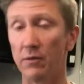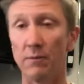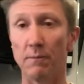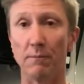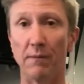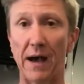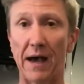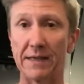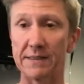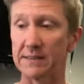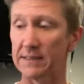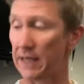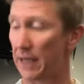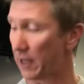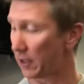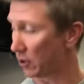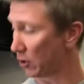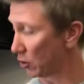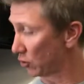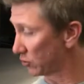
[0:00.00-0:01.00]
My
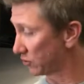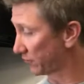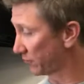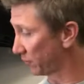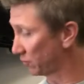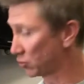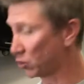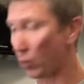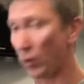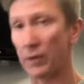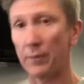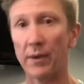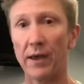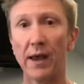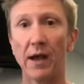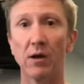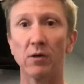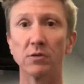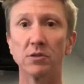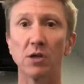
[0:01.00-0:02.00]
set goes from 20
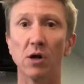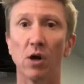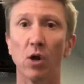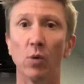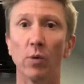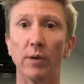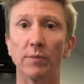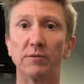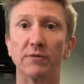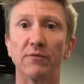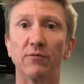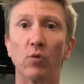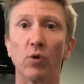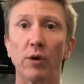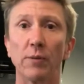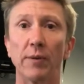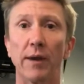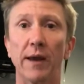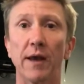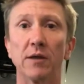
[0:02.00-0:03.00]
pounds all the way up to
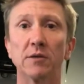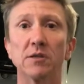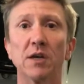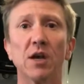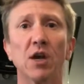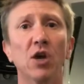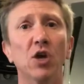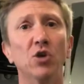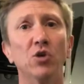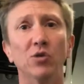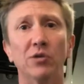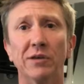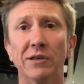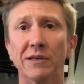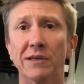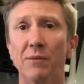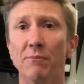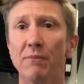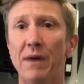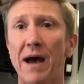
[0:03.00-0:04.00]
40 pounds. You can
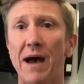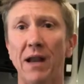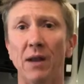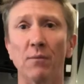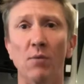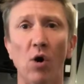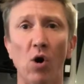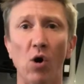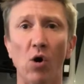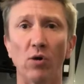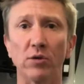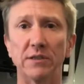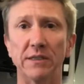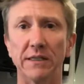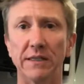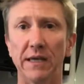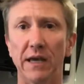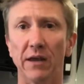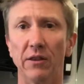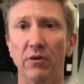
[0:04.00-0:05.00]
combine them all
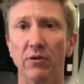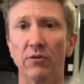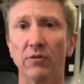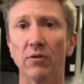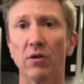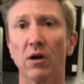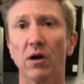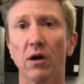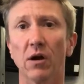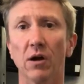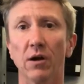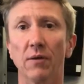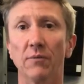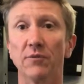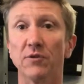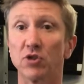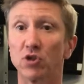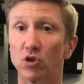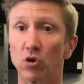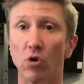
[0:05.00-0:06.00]
together,
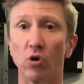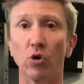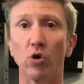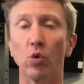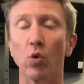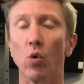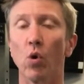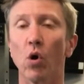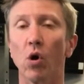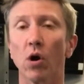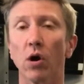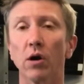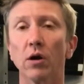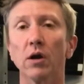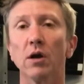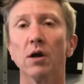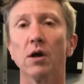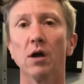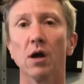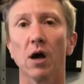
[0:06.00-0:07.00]
the stronger you are
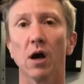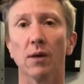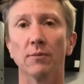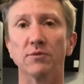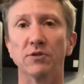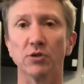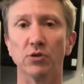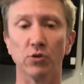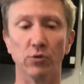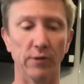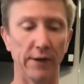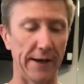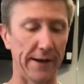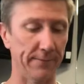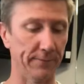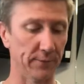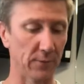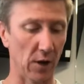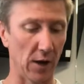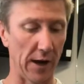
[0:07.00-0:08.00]
to do
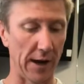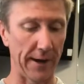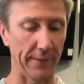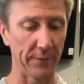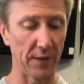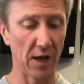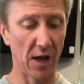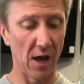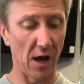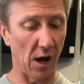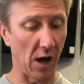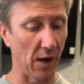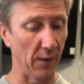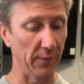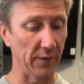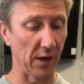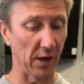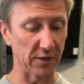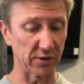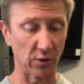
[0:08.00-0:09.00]
that. All right.
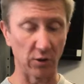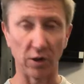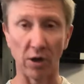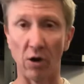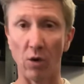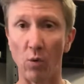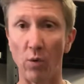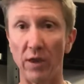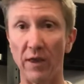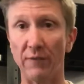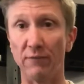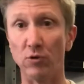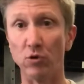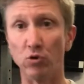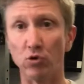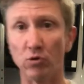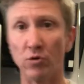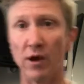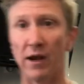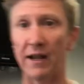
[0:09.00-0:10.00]
They also go, if you
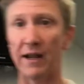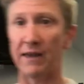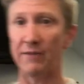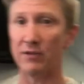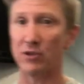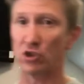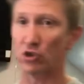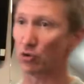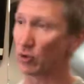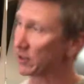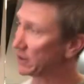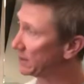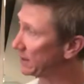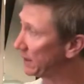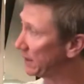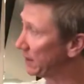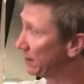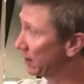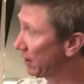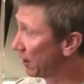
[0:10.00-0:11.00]
do not have a
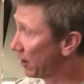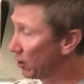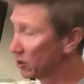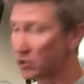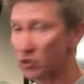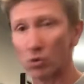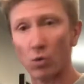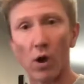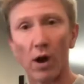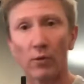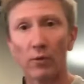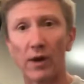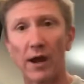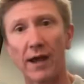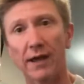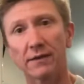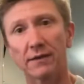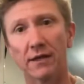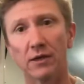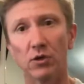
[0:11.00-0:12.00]
trusty squat
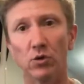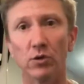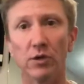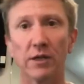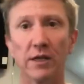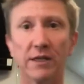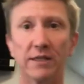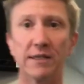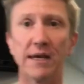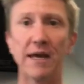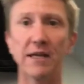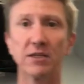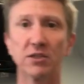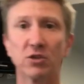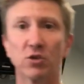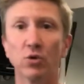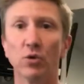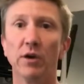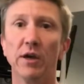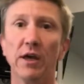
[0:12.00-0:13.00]
rack that you can attach
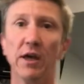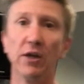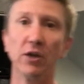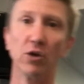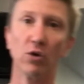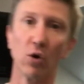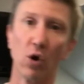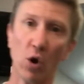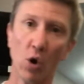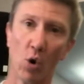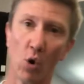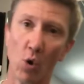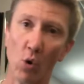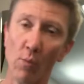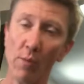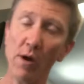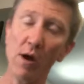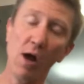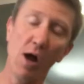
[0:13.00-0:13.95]
to it in your home,